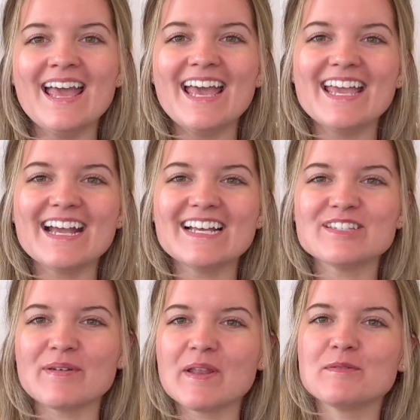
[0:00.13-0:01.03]
Hey guys,
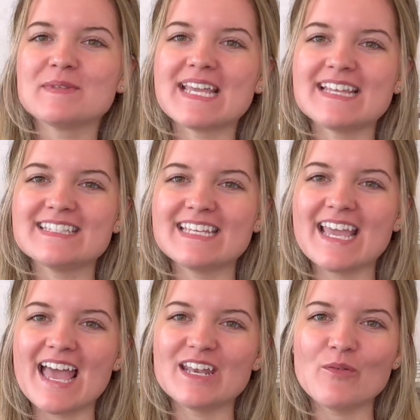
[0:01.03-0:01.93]
my name is Mackenzie
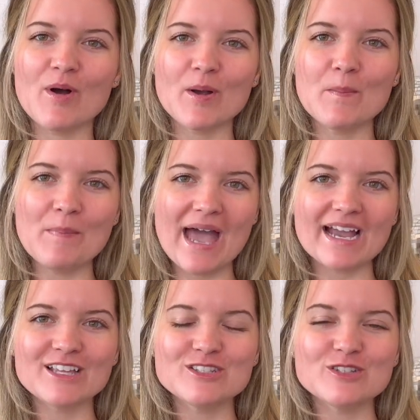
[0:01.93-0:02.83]
and welcome
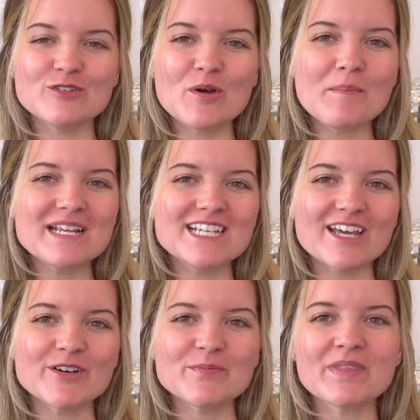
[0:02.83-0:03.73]
back to my
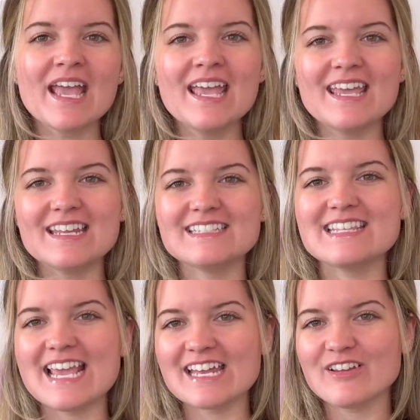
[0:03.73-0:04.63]
channel. It is
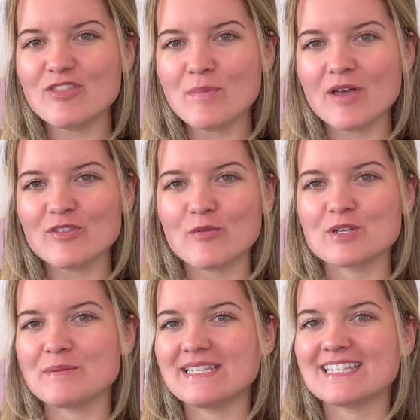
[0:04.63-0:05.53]
the end of the month,
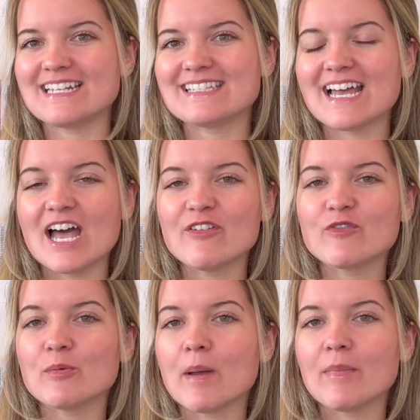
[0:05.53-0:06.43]
which means it is time
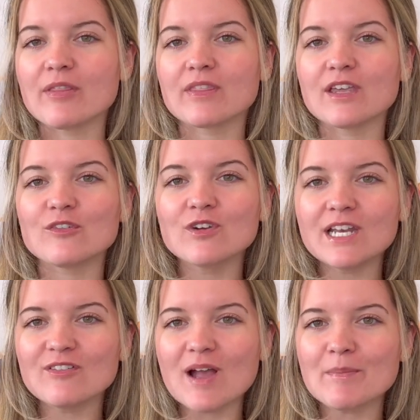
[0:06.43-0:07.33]
for my monthly
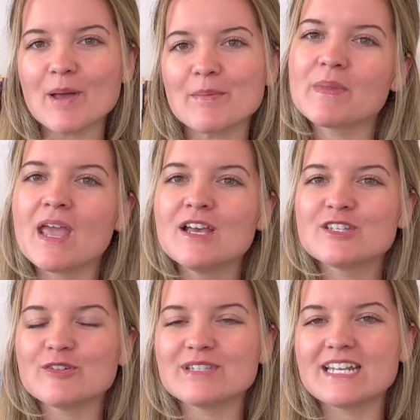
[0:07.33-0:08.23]
reading wrap-up.
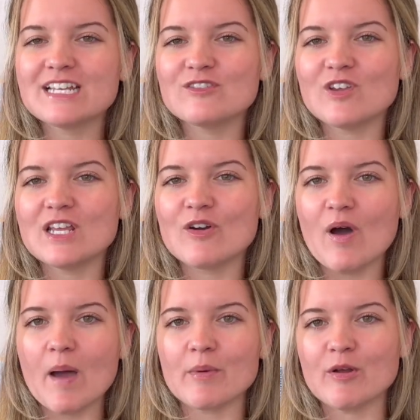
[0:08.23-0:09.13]
So in today's video,
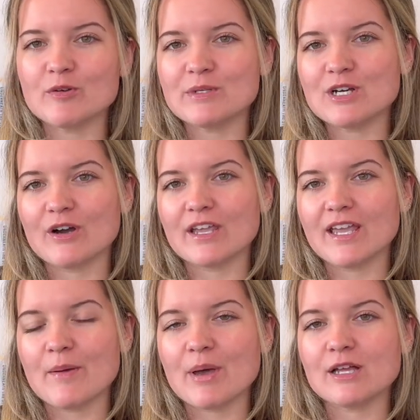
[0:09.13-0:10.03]
I'm going to be talking
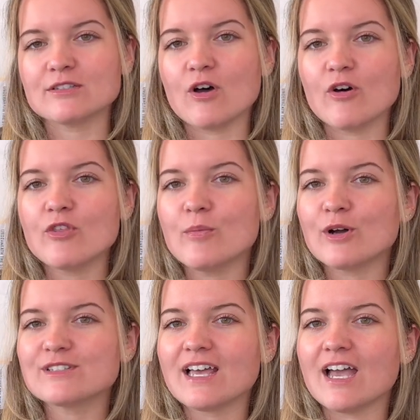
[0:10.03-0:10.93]
about all the
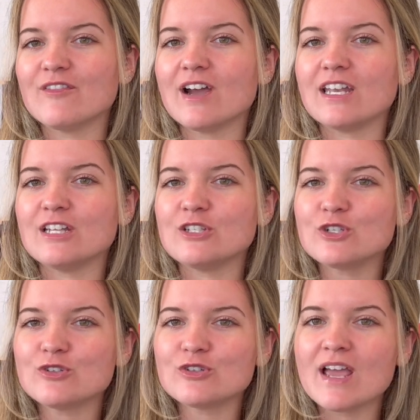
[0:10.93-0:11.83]
books I read in
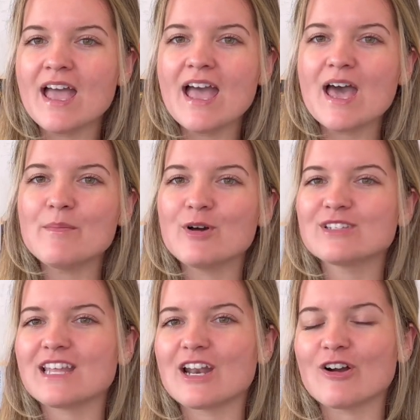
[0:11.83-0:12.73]
June and books
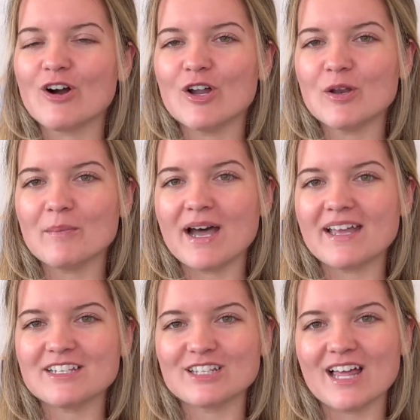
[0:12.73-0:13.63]
that are on my
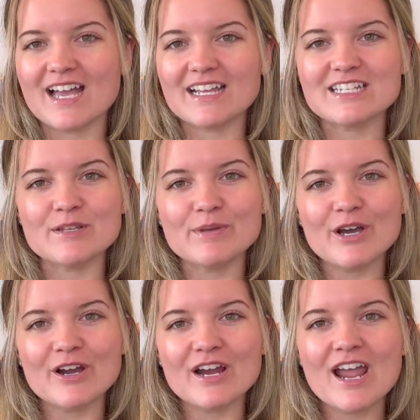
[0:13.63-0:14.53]
July
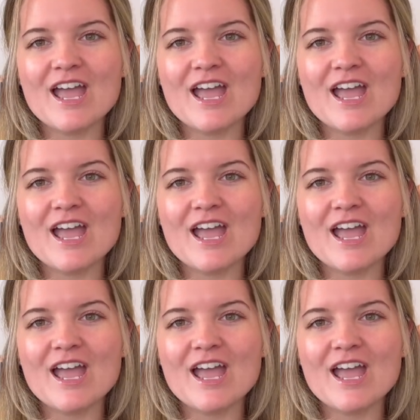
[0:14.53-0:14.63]
TBR.